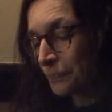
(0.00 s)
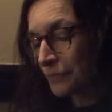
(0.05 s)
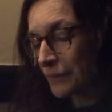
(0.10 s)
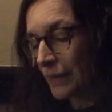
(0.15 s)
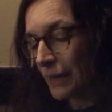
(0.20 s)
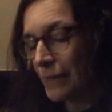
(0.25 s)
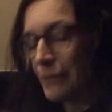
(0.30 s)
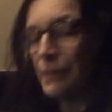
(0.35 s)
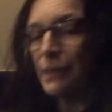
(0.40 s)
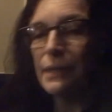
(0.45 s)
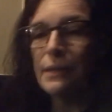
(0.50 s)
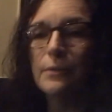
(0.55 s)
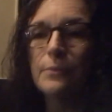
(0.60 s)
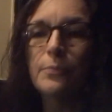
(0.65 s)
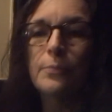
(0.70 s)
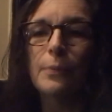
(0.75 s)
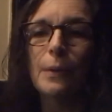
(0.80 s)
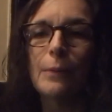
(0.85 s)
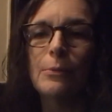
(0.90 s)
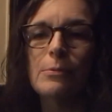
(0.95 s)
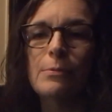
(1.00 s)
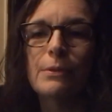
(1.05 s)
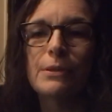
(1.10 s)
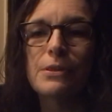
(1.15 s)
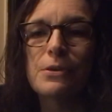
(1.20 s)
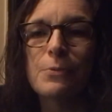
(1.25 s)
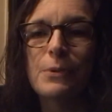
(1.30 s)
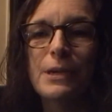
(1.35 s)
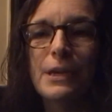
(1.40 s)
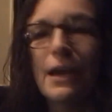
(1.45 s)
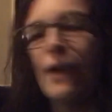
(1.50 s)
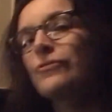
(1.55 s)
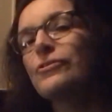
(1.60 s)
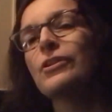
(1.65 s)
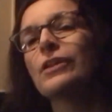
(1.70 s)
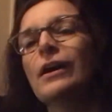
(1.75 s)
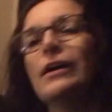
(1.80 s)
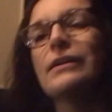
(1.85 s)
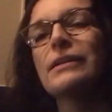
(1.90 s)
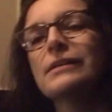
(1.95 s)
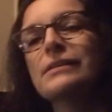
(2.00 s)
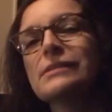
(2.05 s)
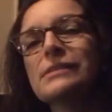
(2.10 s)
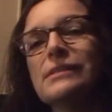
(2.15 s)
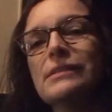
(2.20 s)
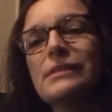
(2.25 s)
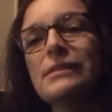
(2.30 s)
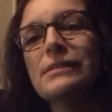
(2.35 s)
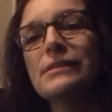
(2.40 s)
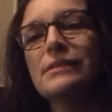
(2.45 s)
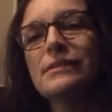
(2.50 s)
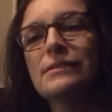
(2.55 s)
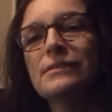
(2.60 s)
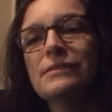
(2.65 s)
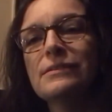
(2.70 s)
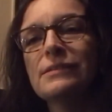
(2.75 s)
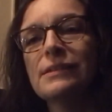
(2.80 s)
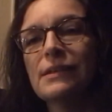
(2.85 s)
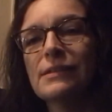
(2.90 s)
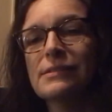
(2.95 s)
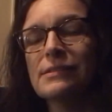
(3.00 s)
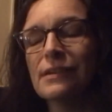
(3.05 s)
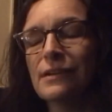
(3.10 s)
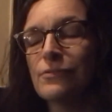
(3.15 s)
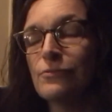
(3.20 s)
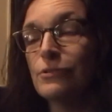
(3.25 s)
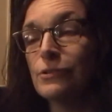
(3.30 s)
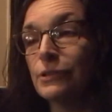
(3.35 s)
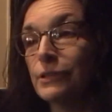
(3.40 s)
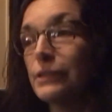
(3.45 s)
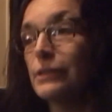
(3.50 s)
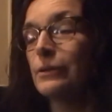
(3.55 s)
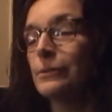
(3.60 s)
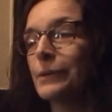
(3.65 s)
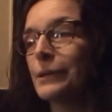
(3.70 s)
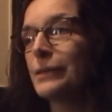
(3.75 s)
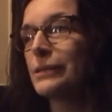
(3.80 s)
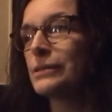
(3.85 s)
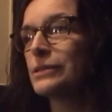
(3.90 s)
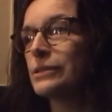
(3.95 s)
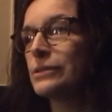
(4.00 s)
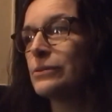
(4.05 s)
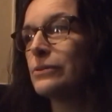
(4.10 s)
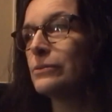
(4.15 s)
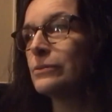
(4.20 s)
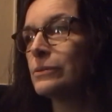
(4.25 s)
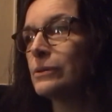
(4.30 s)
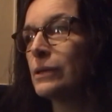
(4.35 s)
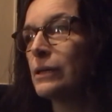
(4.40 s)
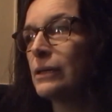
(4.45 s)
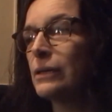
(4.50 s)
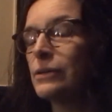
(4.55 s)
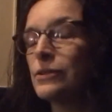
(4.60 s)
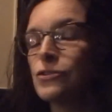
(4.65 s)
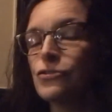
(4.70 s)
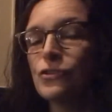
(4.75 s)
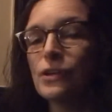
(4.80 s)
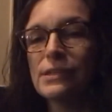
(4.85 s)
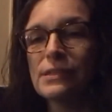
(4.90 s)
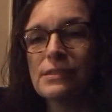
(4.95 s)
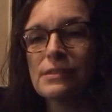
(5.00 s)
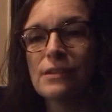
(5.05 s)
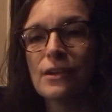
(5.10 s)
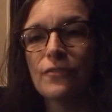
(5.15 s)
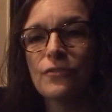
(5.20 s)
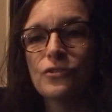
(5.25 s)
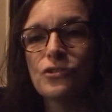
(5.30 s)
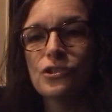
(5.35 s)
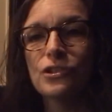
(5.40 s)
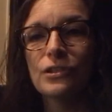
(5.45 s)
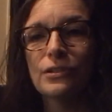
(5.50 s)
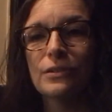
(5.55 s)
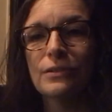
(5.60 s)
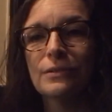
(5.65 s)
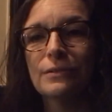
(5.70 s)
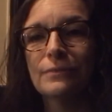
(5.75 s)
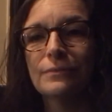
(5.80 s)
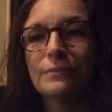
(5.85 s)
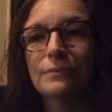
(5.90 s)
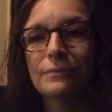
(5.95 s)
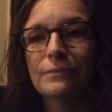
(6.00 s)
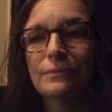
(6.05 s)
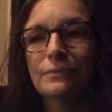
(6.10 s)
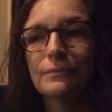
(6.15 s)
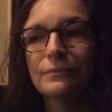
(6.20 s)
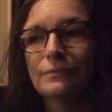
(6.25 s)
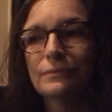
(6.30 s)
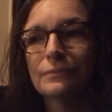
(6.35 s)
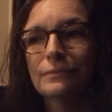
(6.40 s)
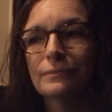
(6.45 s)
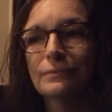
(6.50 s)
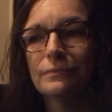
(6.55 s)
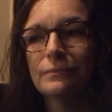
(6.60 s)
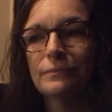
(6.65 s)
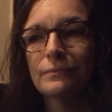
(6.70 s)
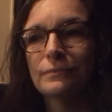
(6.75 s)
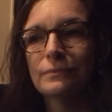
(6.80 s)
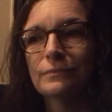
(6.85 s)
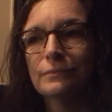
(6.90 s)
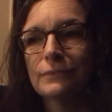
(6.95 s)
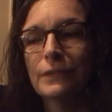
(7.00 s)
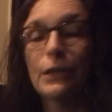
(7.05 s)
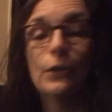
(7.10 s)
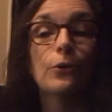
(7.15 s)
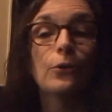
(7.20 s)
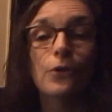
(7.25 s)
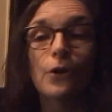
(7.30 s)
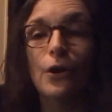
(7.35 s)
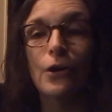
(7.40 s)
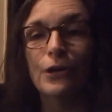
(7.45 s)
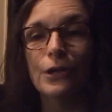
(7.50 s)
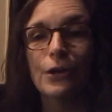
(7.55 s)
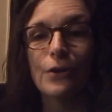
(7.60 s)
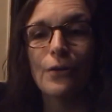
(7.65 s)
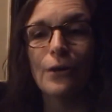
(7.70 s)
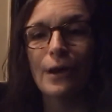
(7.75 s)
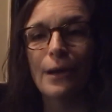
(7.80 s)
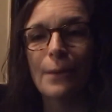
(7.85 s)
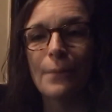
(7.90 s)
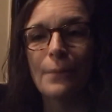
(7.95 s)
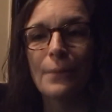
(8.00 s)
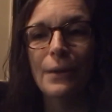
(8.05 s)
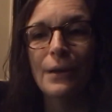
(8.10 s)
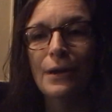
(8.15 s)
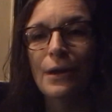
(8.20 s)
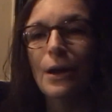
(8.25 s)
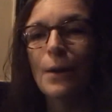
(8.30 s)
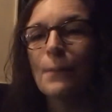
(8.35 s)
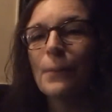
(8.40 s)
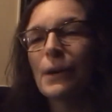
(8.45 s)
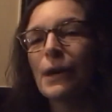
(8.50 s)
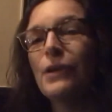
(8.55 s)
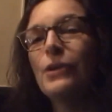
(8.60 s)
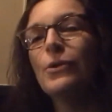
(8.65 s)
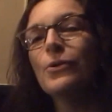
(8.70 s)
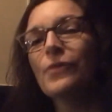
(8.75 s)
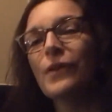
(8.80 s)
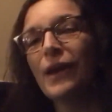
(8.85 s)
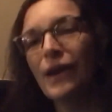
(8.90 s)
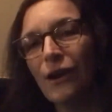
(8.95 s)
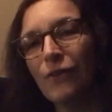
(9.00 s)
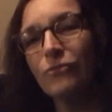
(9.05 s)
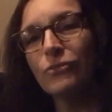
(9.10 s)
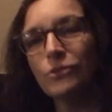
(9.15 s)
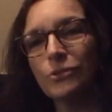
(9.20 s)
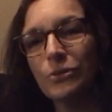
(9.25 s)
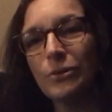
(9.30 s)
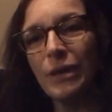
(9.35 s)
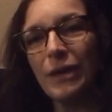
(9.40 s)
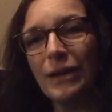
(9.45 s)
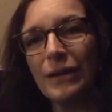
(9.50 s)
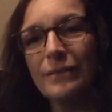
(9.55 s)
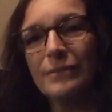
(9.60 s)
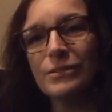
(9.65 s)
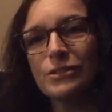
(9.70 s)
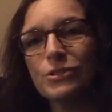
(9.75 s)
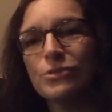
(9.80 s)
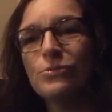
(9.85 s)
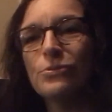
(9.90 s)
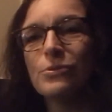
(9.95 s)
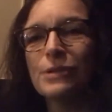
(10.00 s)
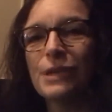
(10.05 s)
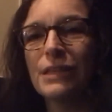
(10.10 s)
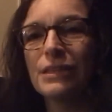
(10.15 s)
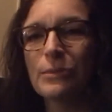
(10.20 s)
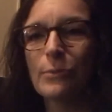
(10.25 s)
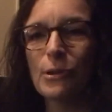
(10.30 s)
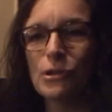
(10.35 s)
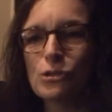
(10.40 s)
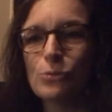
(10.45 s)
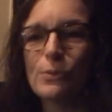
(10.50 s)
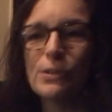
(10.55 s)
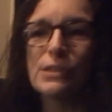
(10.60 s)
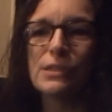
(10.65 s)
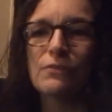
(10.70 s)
and then probably the week after that is the test I really don't want to do, uh, the transesophageal echocardiogram. But I know they have to do that to get the measurements